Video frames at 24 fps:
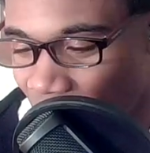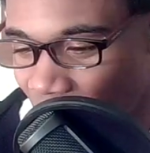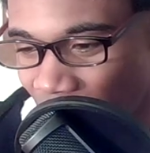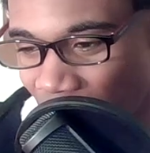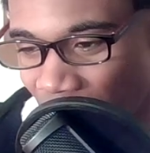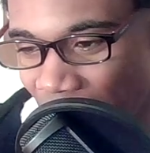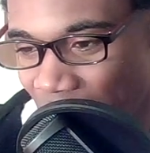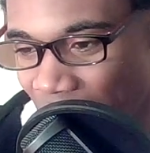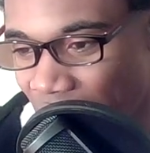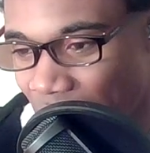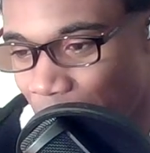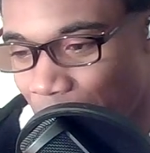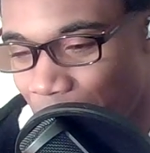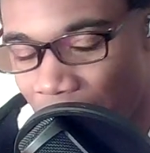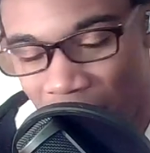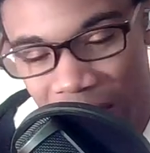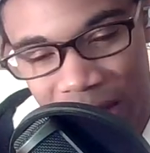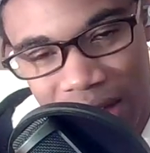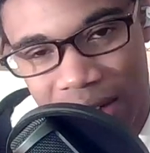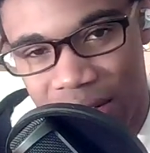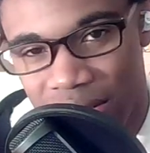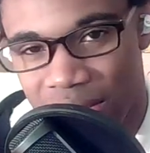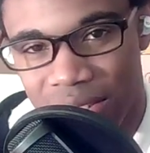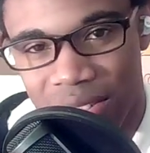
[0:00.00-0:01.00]
Like the
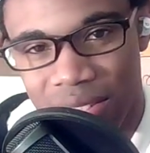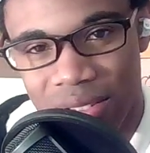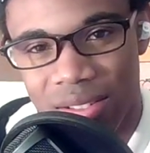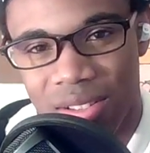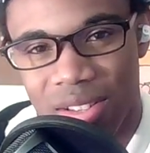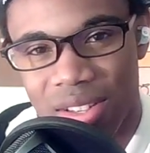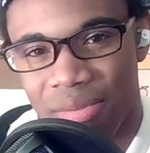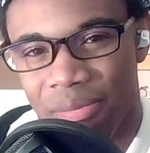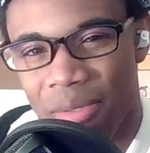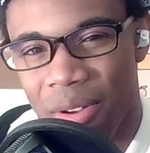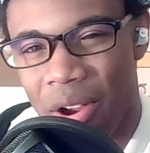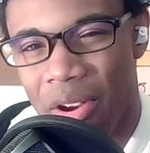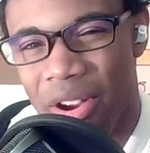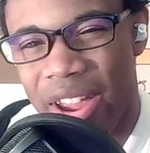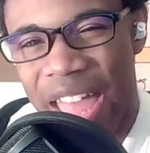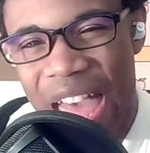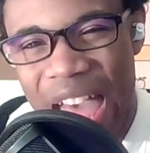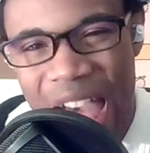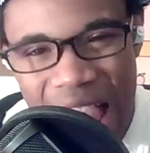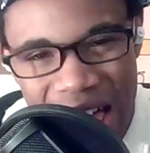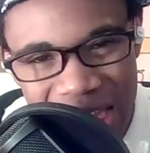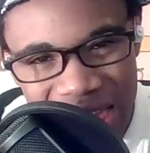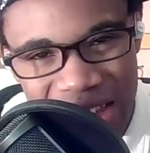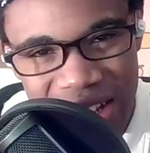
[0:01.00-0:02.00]
birds, they're just very
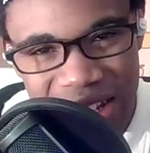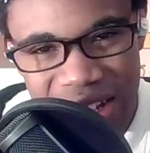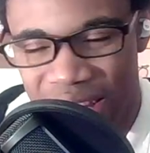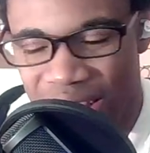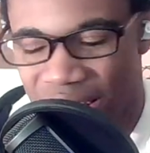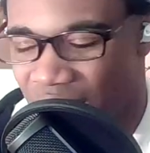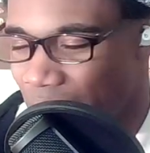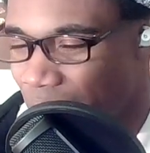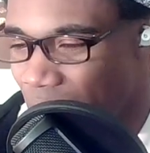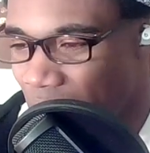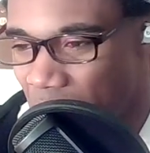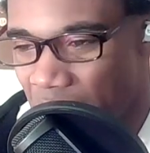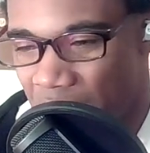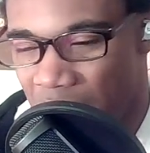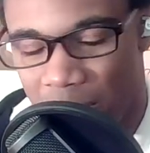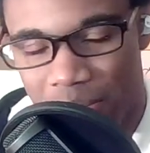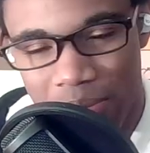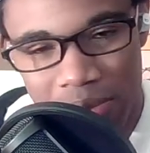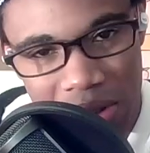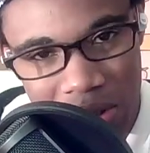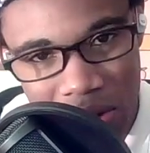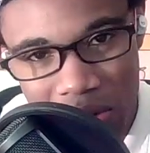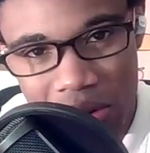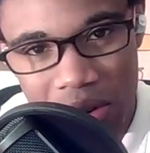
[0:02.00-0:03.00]
elegant, very
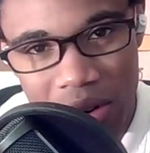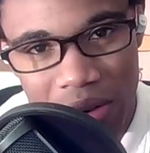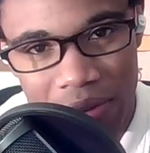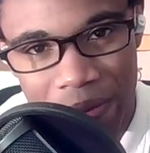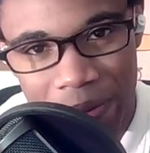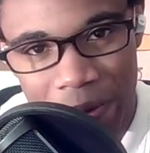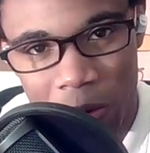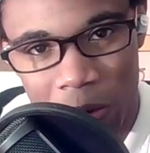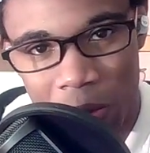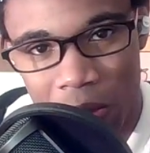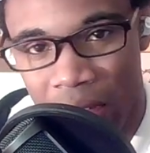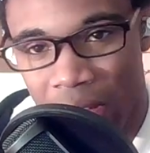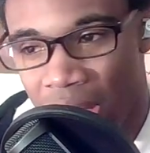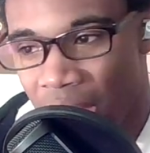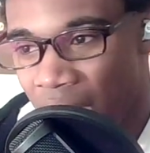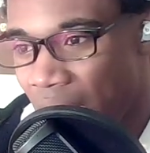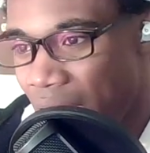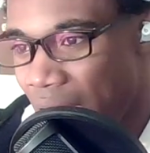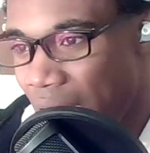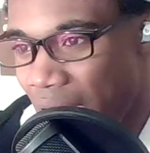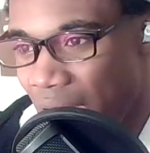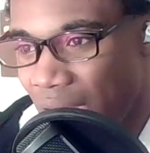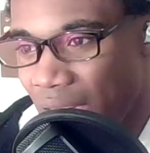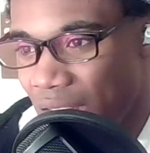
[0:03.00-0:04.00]
beautiful,
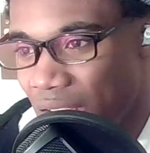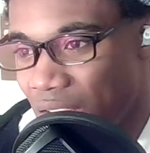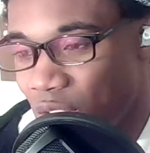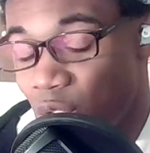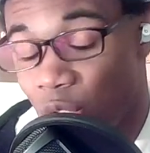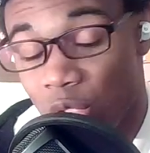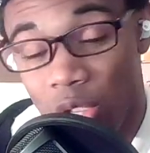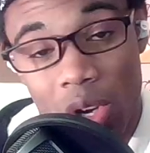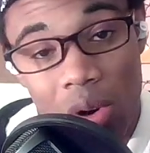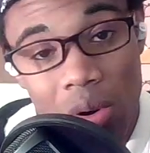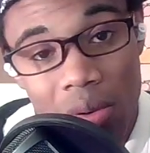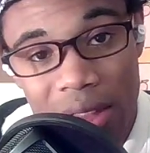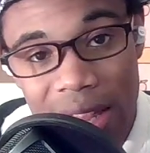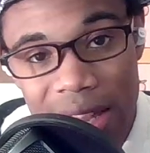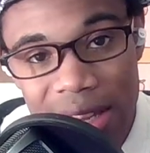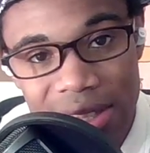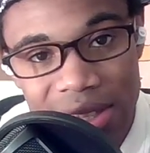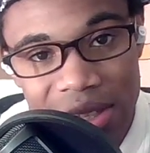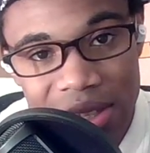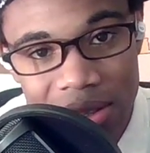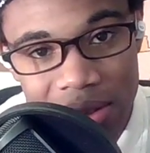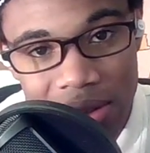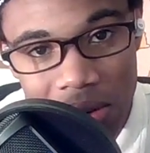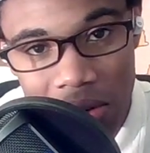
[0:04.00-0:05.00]
and it
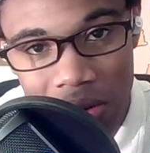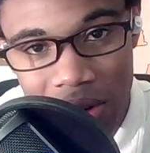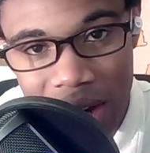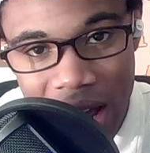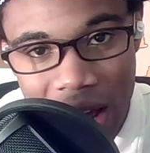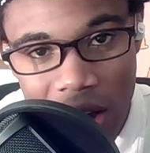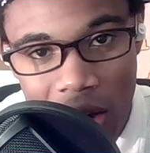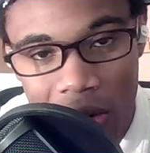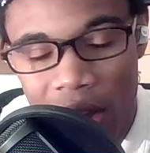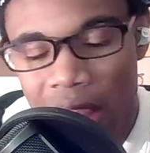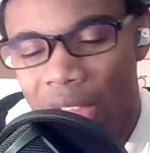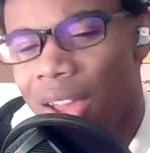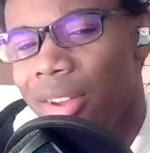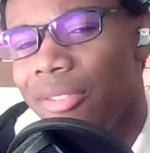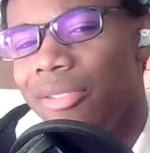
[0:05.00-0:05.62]
showcases throughout.